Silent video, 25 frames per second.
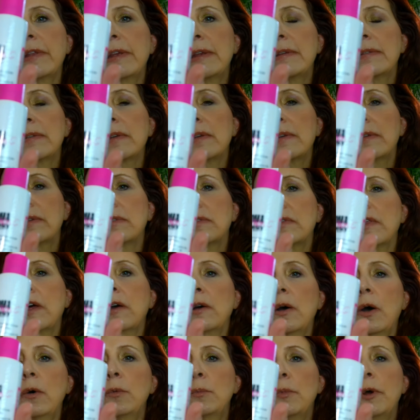This is
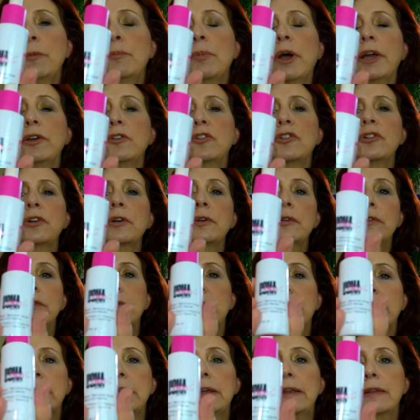the Uoma by Sharon
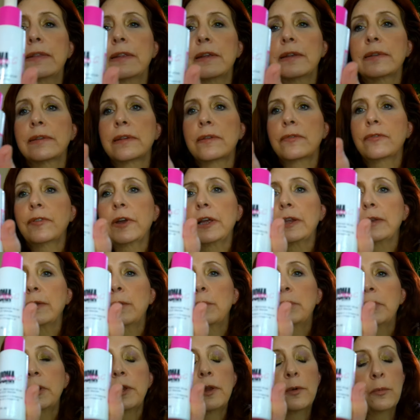C. that's
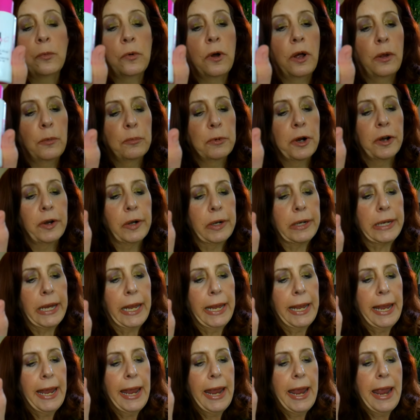available at Walmart.
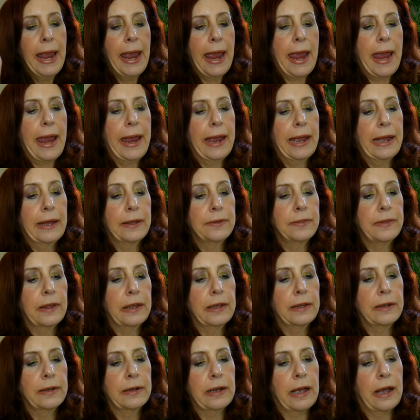And
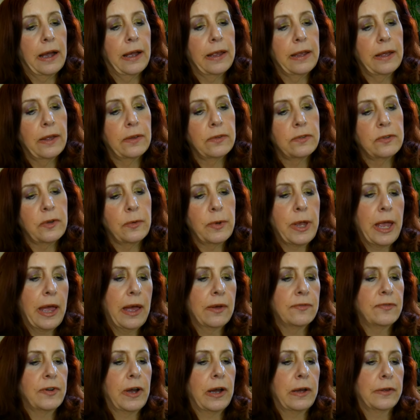then I also
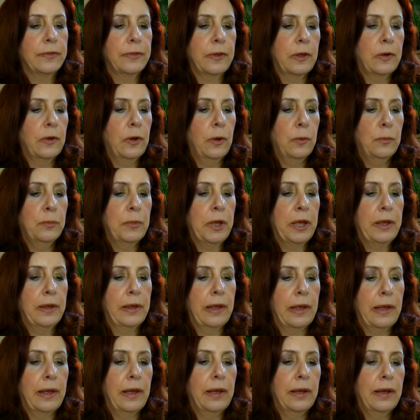have on the
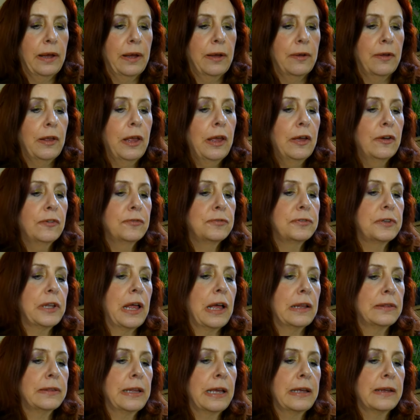Uoma uh,
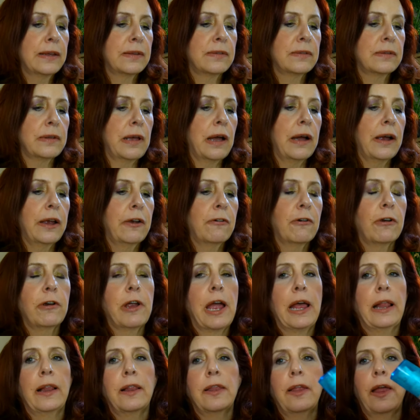Flawless I R
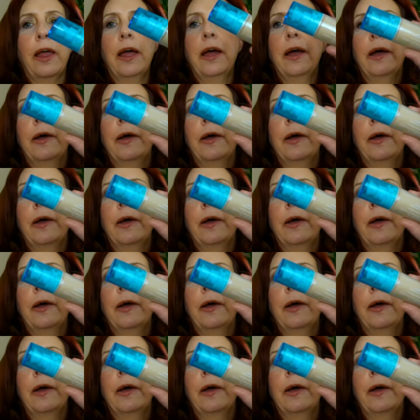L.